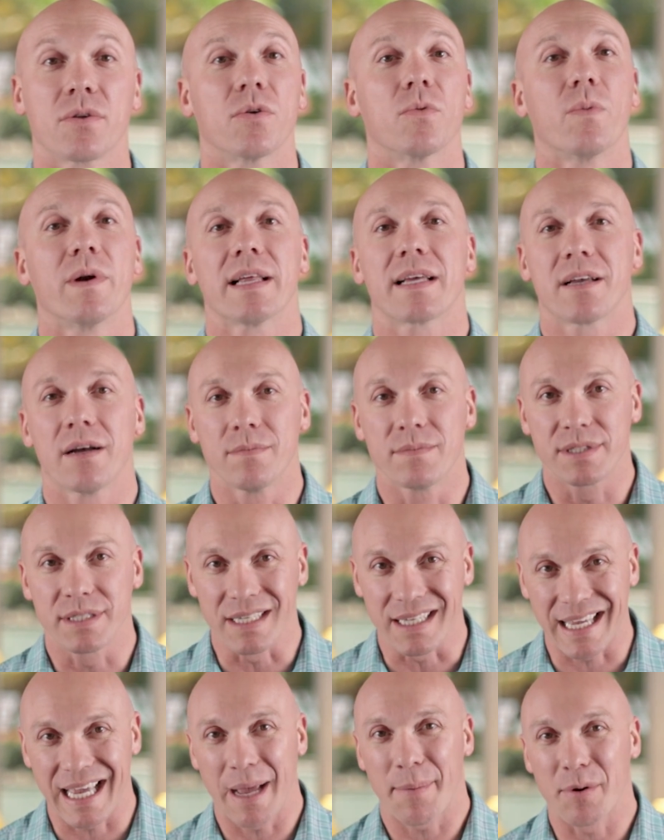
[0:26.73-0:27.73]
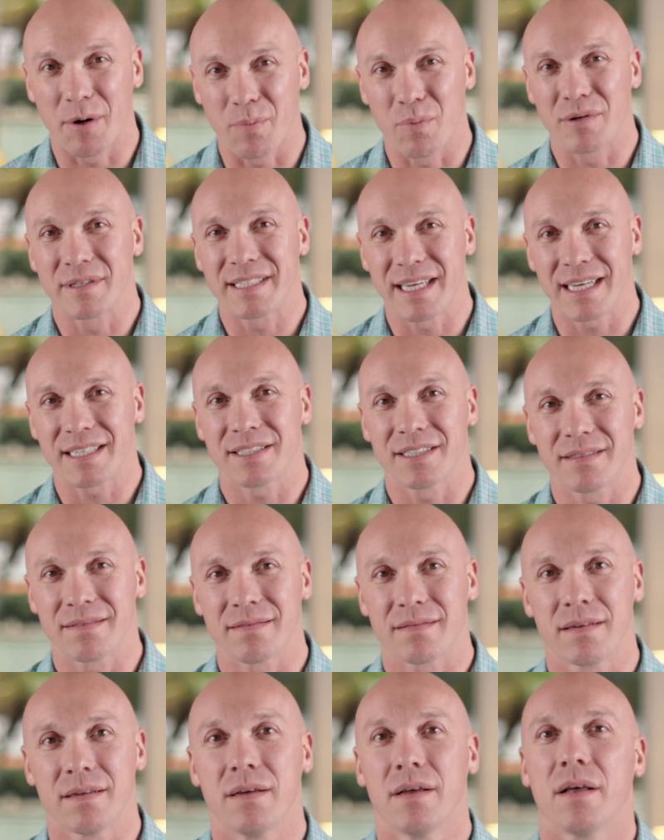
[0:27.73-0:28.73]
learn when it comes to capital protection,
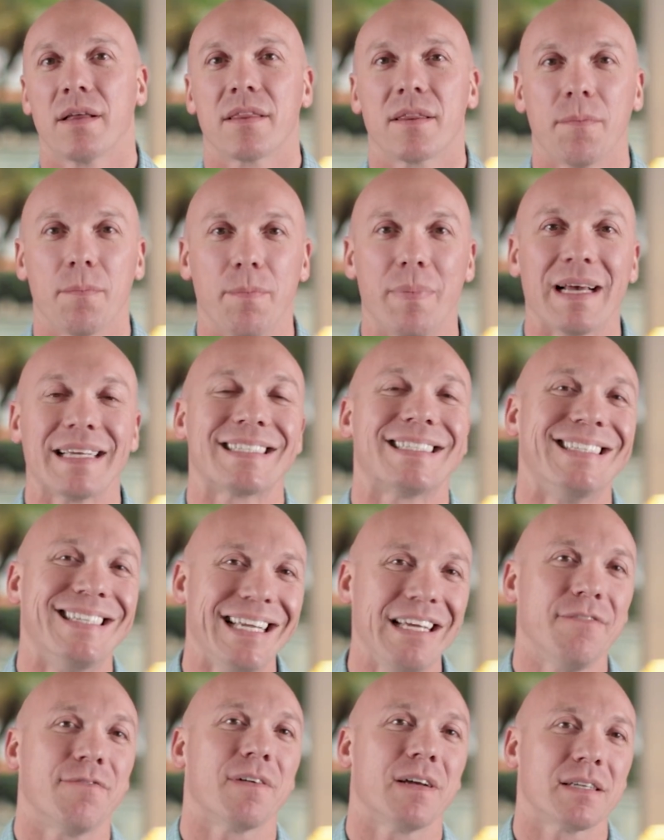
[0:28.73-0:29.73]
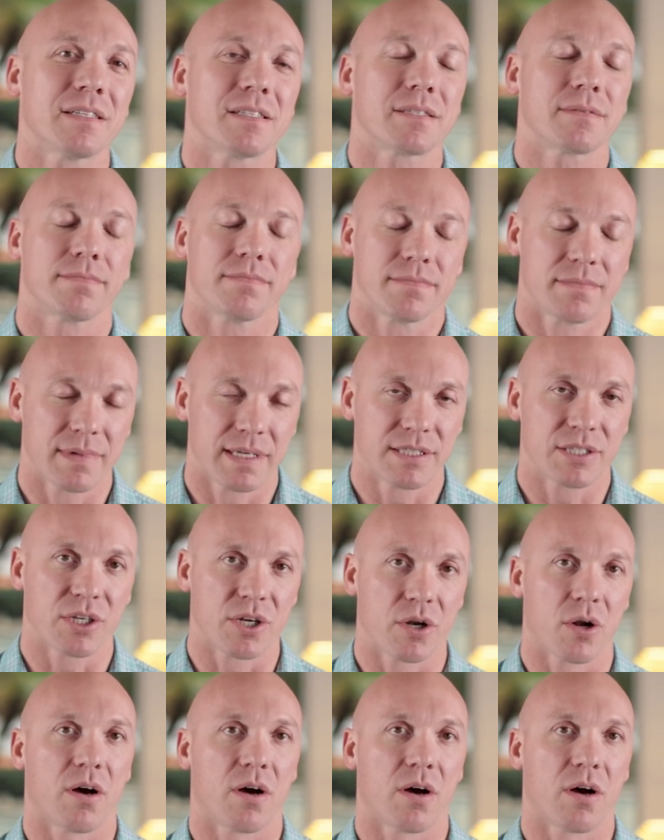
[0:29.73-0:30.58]
the best defense is a good